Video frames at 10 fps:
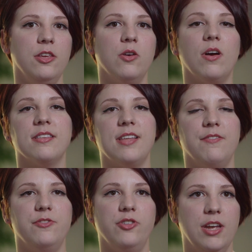You guys
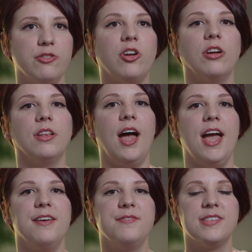have changed our
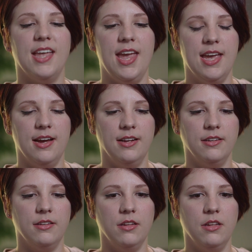lives
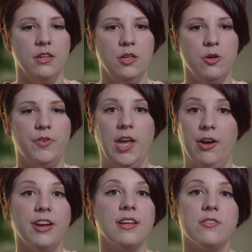and you've
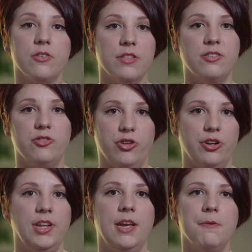carried us through this
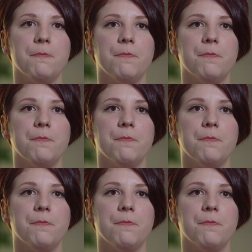journey